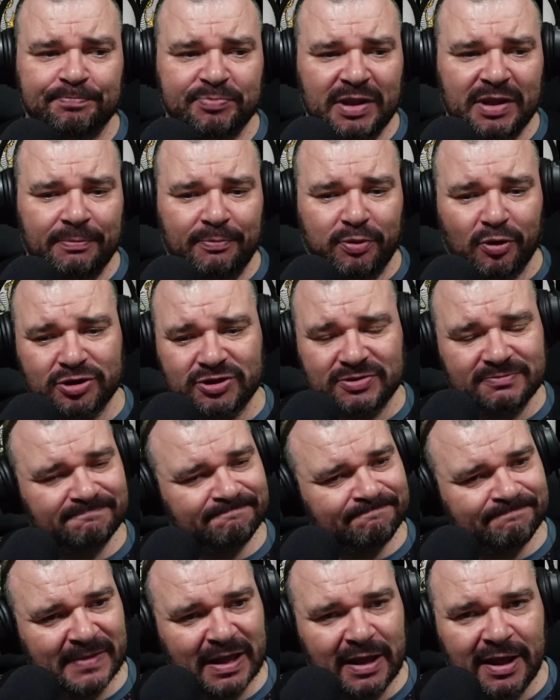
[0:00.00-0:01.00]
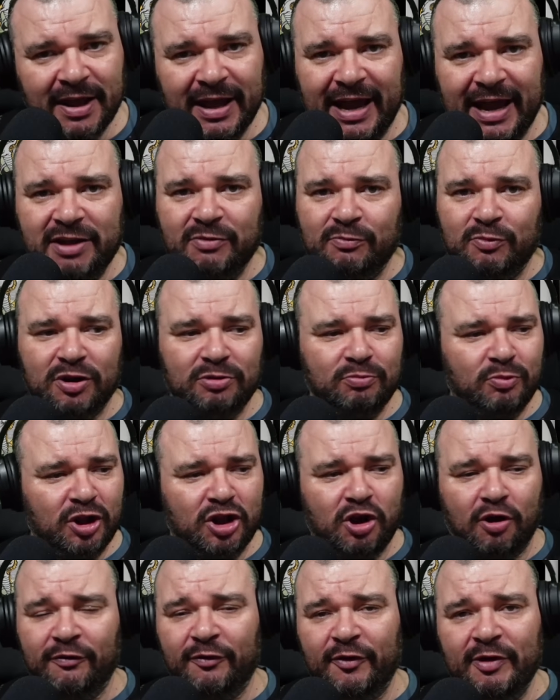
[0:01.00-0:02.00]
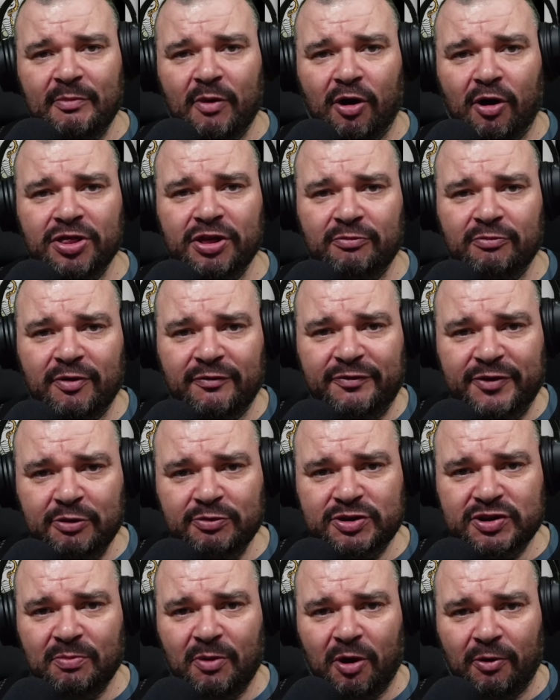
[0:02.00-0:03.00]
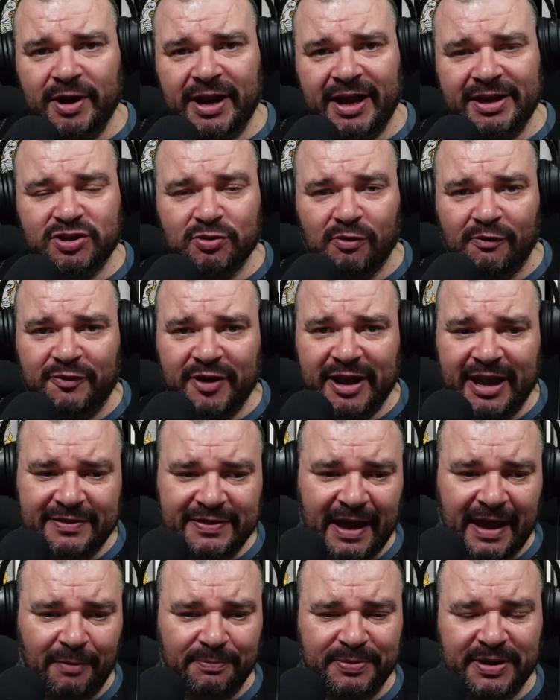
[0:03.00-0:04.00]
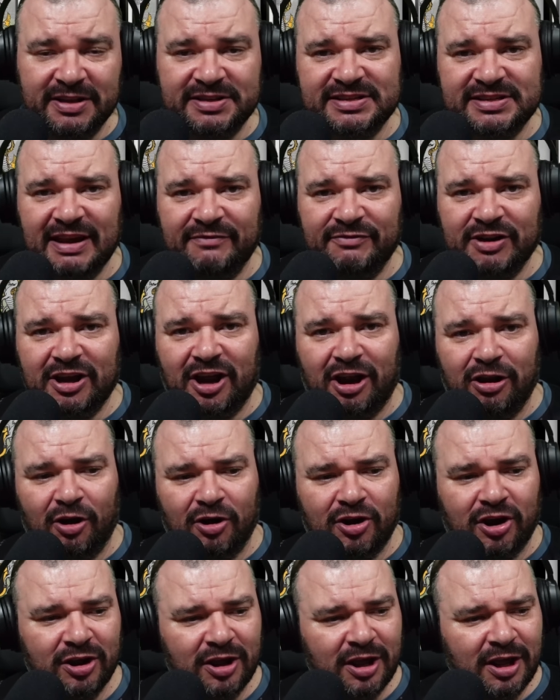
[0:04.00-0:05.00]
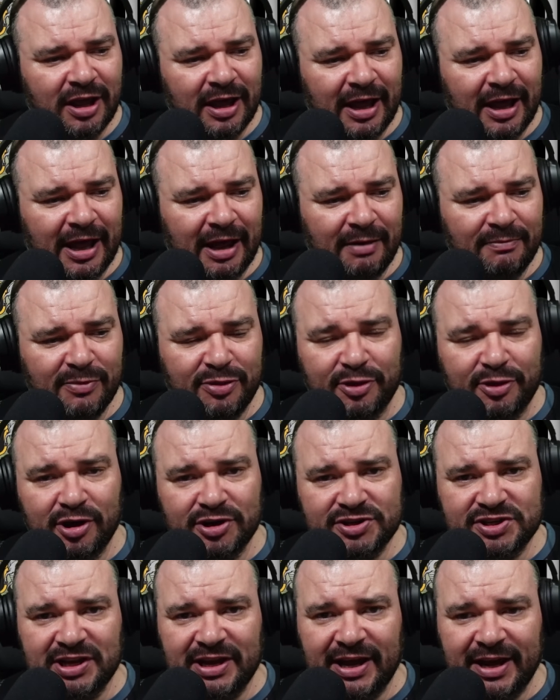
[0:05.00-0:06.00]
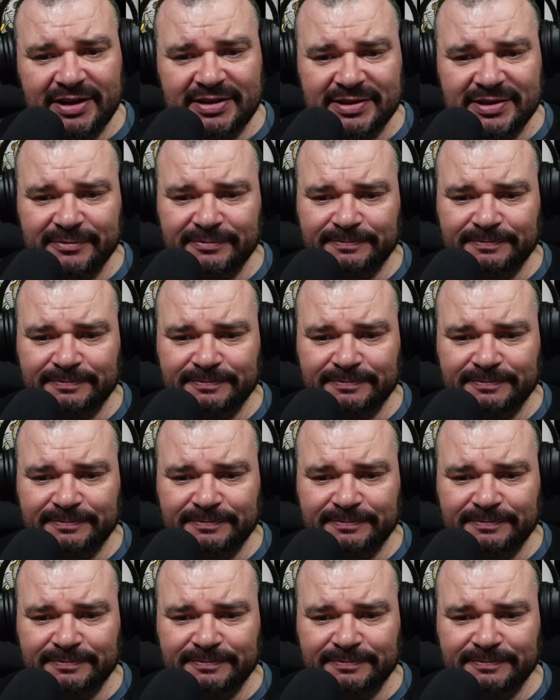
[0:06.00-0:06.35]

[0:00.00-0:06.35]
But hey, we'll cover it more in the review tomorrow night. Don't forget, that'll be at 7 o'clock Thursday night.